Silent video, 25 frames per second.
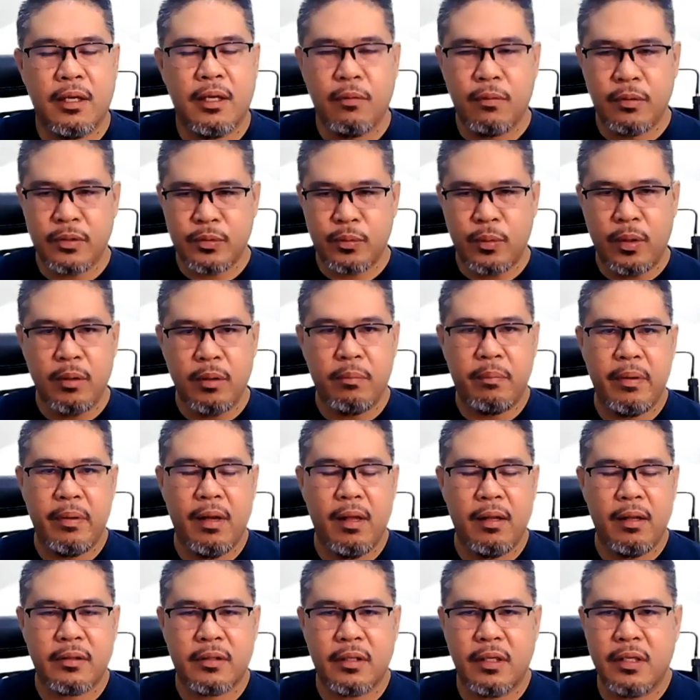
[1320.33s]
He was
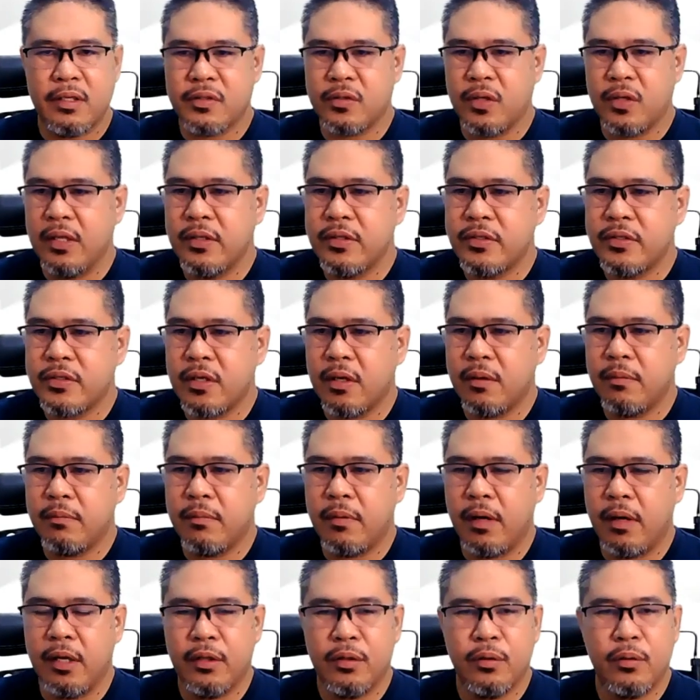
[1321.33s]
built, he's
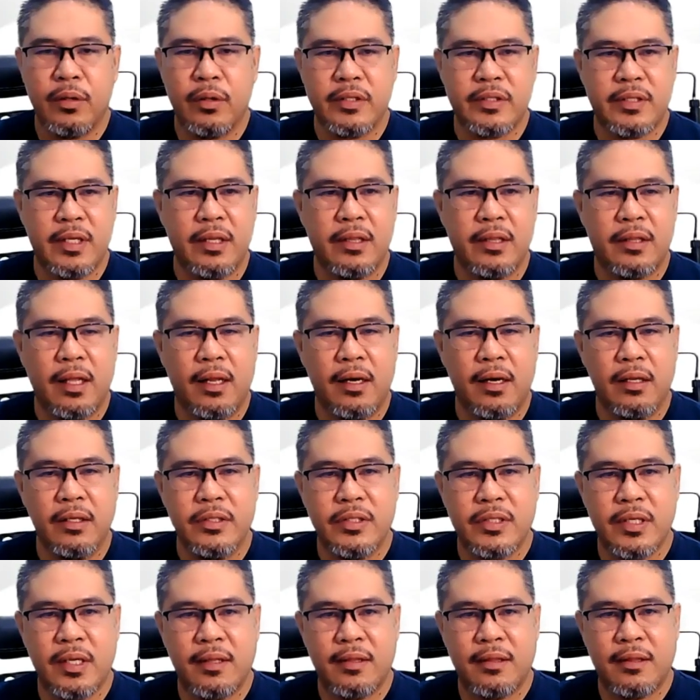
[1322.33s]
handsome, I know he's
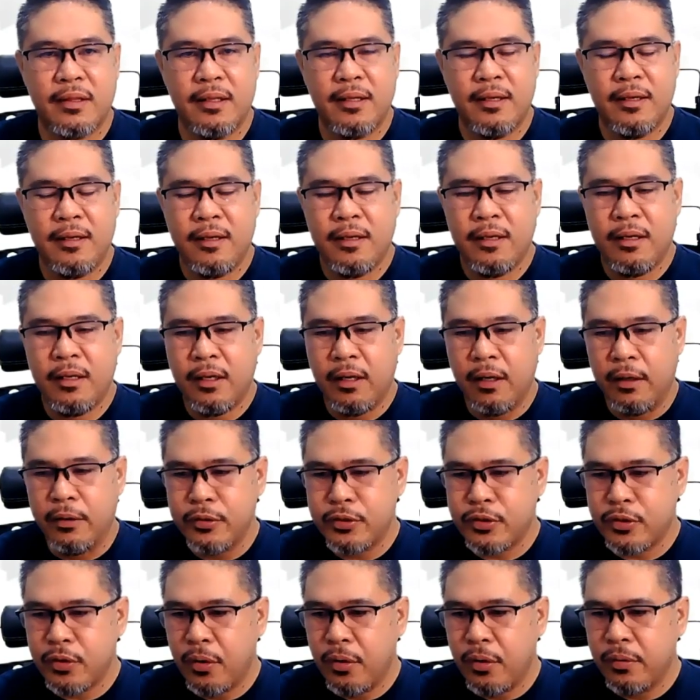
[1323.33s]
intelligent,
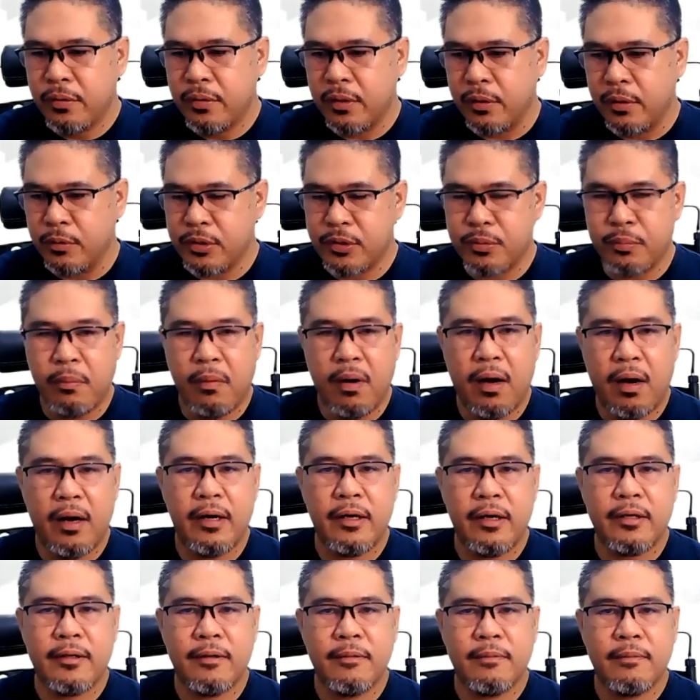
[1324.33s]
and so he was
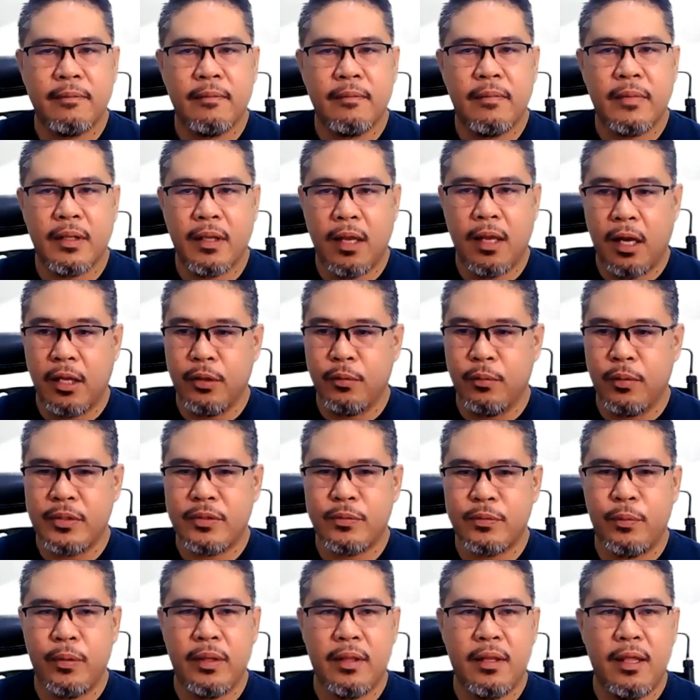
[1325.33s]
smart. God
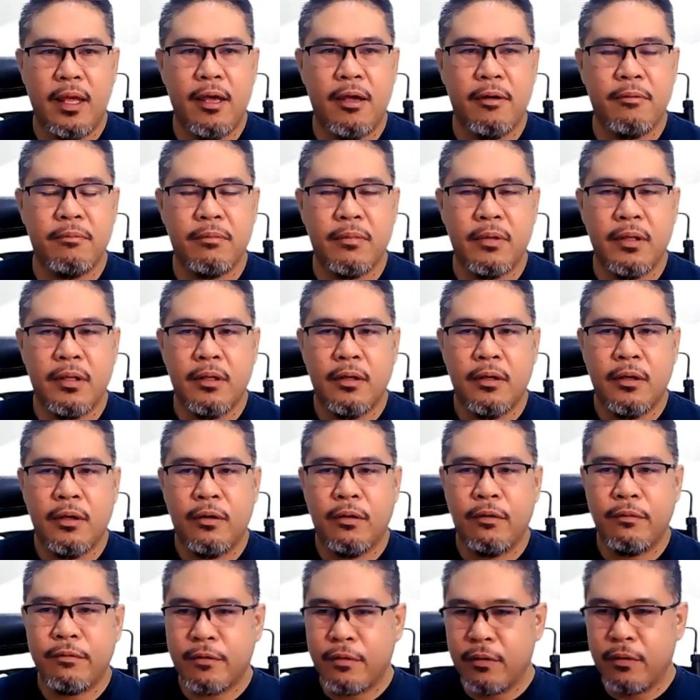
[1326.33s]
was with him.
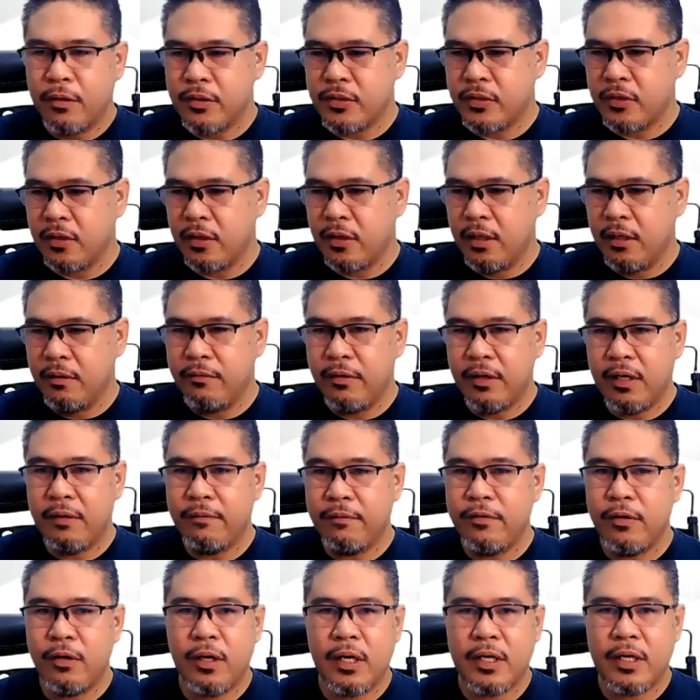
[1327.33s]
Of course,
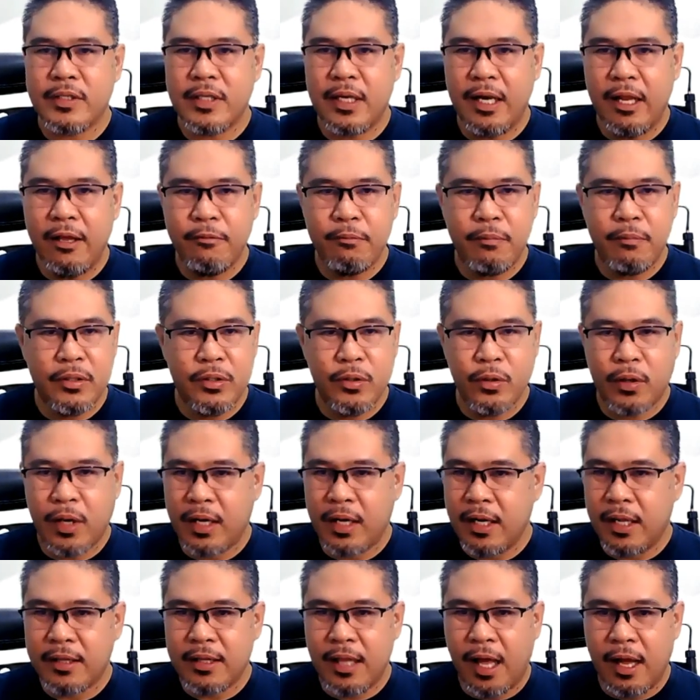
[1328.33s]
even if you're a slave, but you
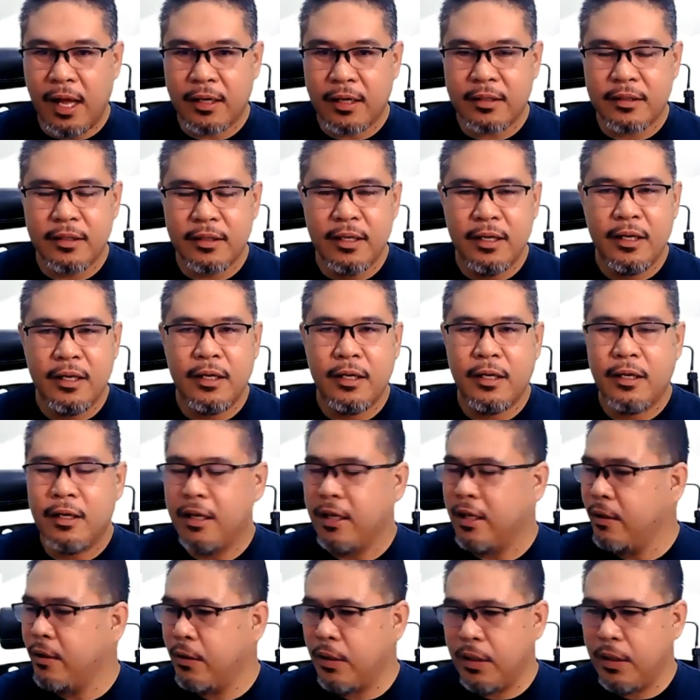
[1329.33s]
cannot act.
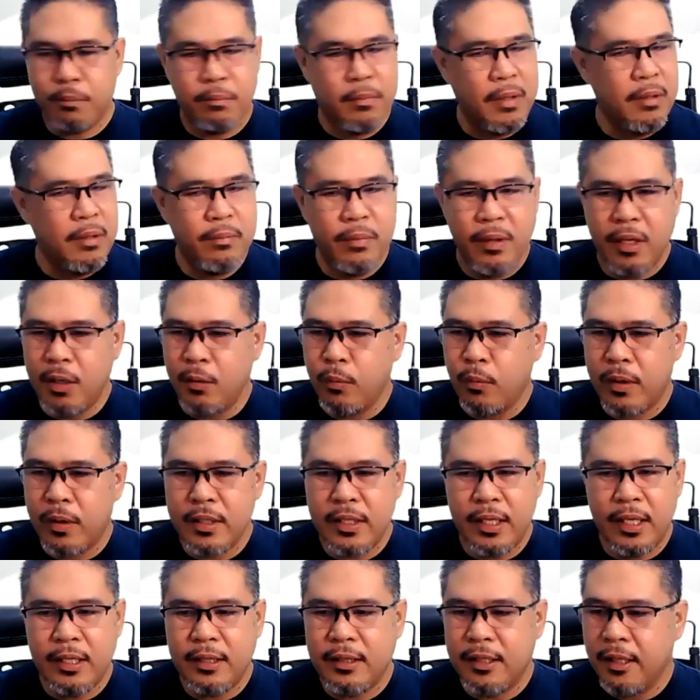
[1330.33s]
He
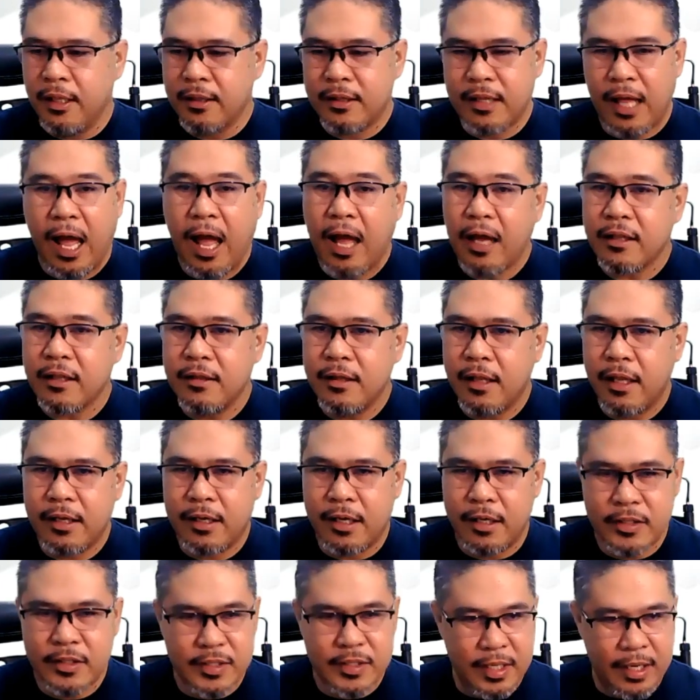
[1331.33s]
didn't act
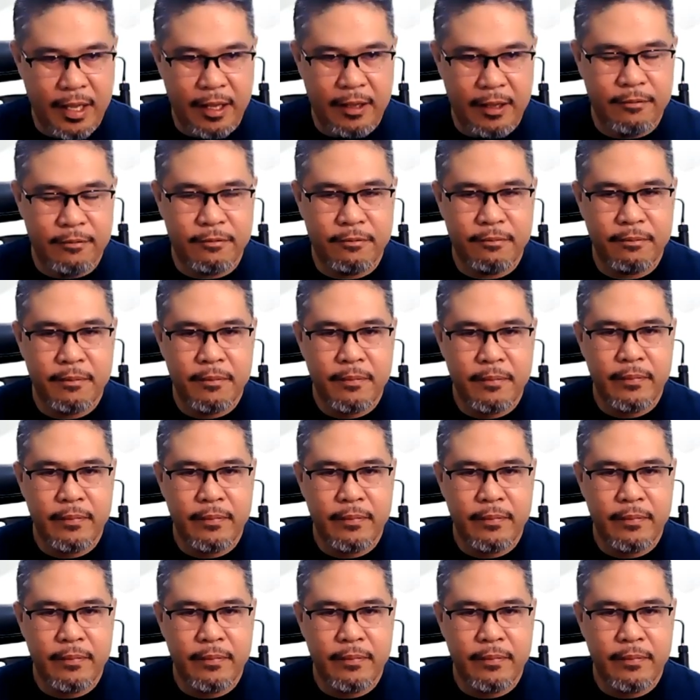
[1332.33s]
like a slave.